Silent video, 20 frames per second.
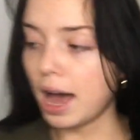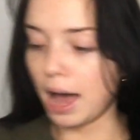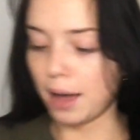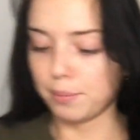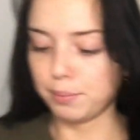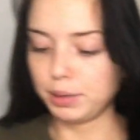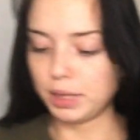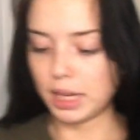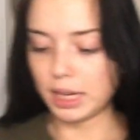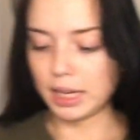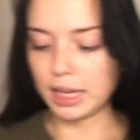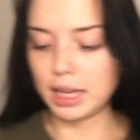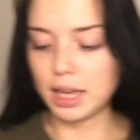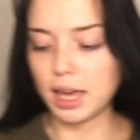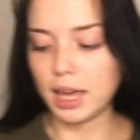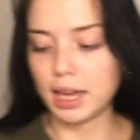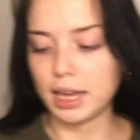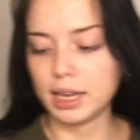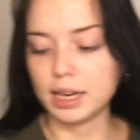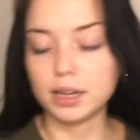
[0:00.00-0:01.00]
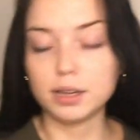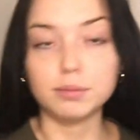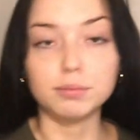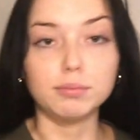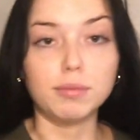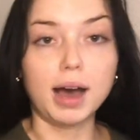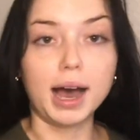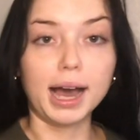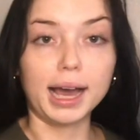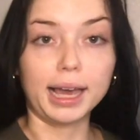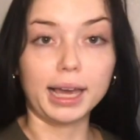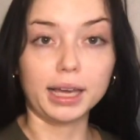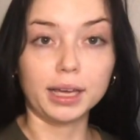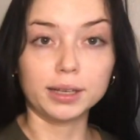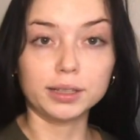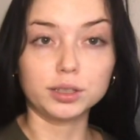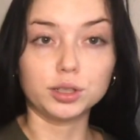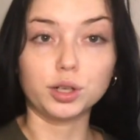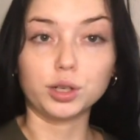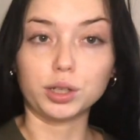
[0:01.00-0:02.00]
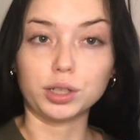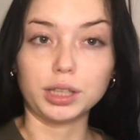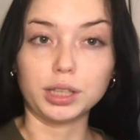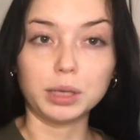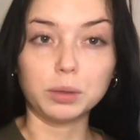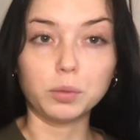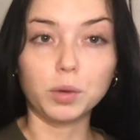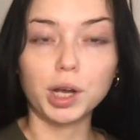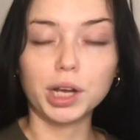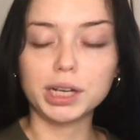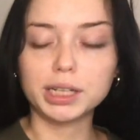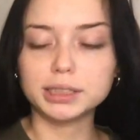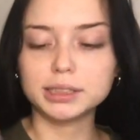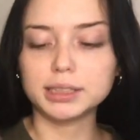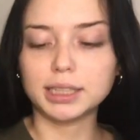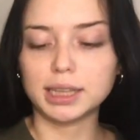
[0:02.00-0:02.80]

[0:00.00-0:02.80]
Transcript: I'm plugging in my curling wand.